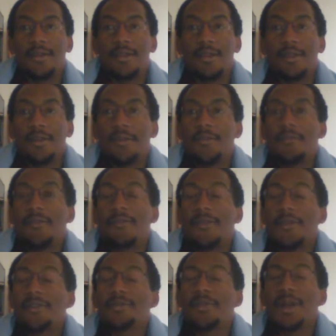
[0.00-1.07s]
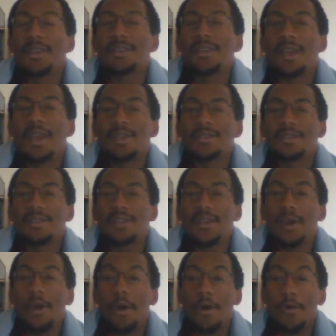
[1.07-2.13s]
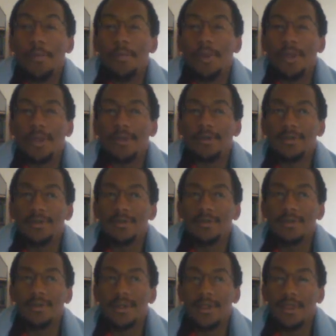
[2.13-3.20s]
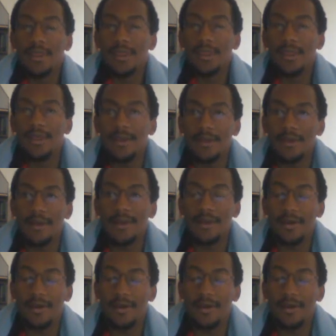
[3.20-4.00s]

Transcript: The first match to actually open the